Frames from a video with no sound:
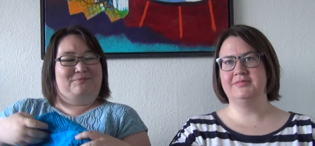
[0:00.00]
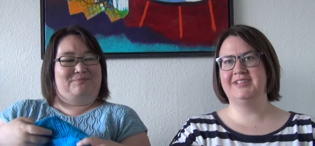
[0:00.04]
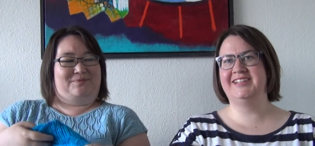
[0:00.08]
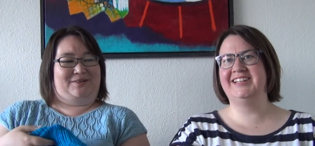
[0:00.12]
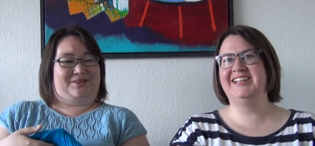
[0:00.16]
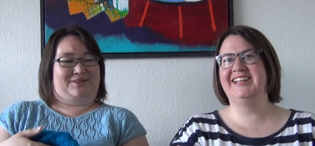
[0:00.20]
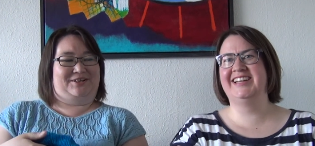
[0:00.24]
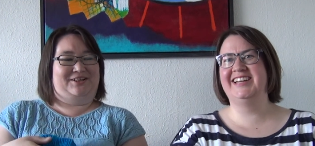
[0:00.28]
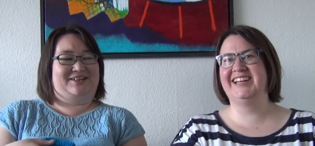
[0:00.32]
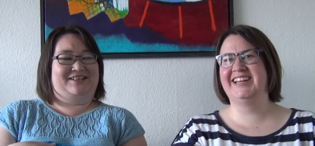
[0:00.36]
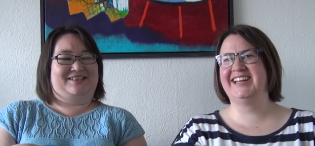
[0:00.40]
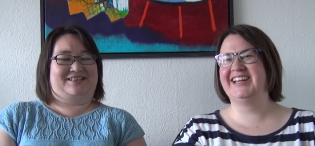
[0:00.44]

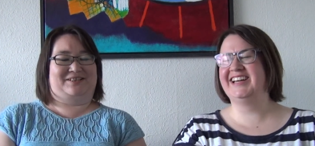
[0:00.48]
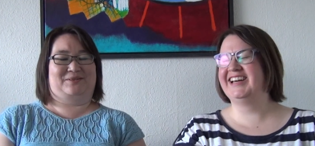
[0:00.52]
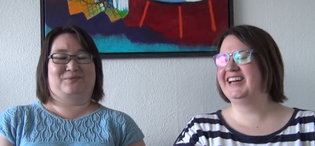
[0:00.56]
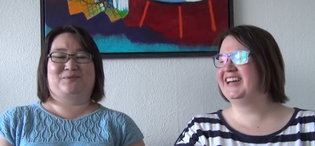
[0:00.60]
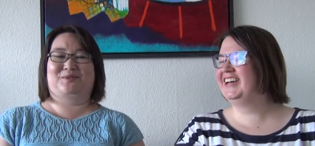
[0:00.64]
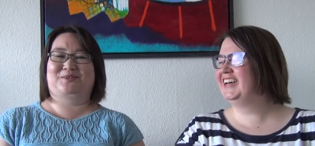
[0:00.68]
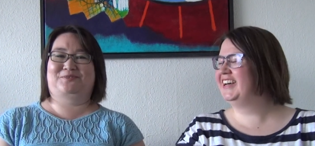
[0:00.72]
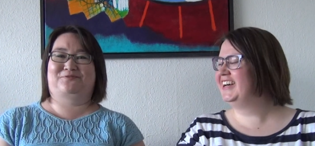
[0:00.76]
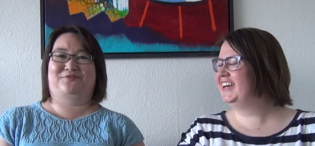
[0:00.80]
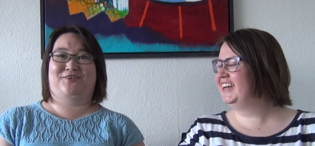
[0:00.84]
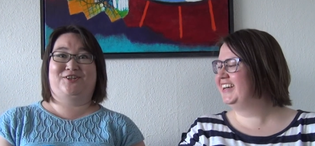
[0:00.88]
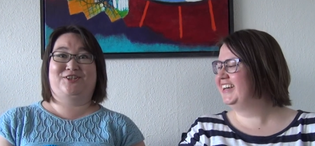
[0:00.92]
Speaker 1: because it
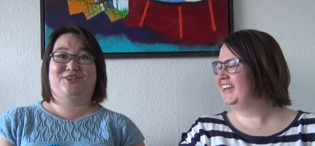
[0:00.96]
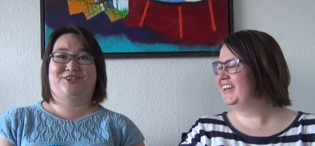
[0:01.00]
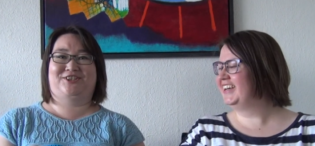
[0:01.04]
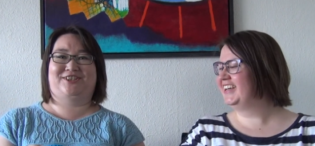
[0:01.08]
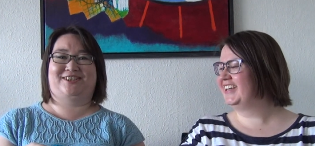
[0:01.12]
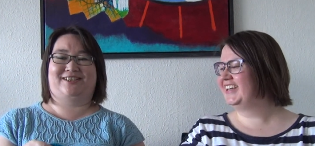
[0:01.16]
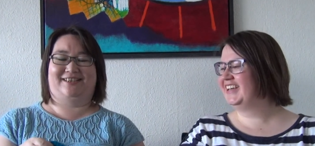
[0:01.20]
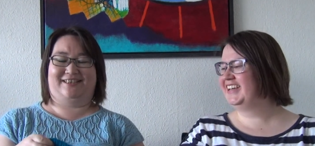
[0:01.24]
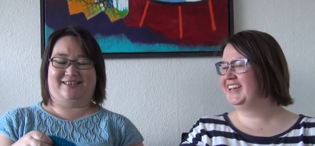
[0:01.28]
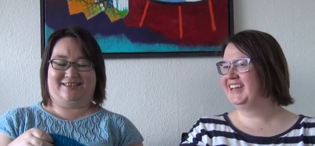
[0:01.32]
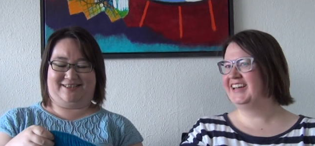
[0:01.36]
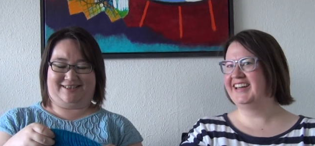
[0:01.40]
was finished
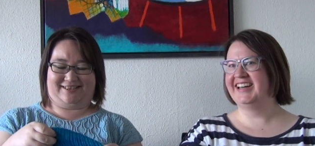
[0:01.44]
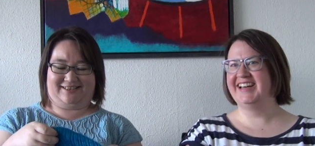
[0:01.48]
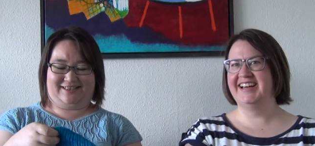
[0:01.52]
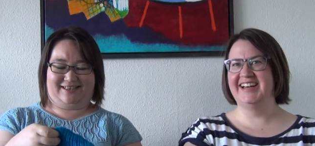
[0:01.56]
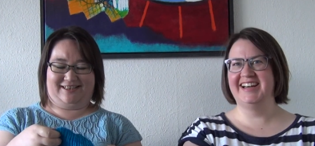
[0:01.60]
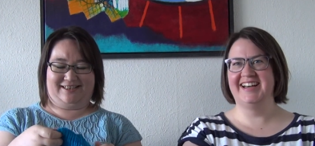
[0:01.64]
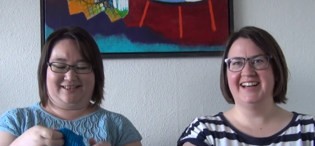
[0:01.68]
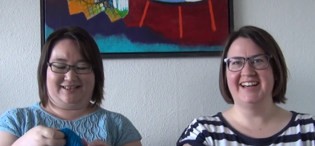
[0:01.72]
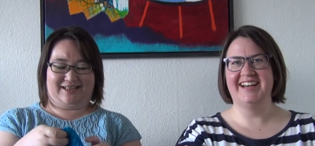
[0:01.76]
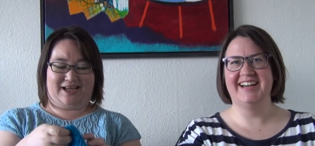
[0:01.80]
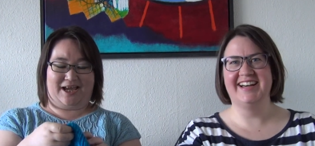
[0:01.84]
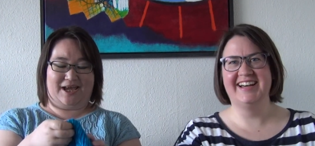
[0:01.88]
last
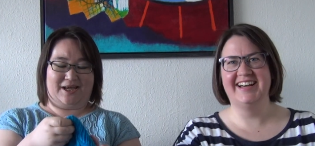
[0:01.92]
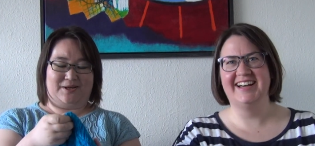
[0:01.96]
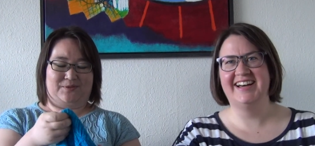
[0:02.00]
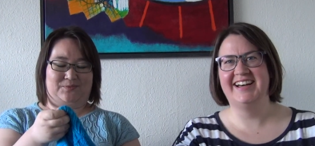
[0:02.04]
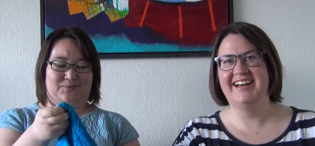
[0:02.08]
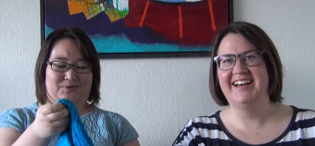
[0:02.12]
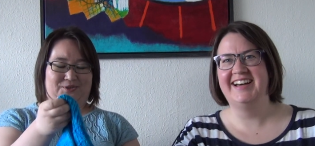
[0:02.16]
night and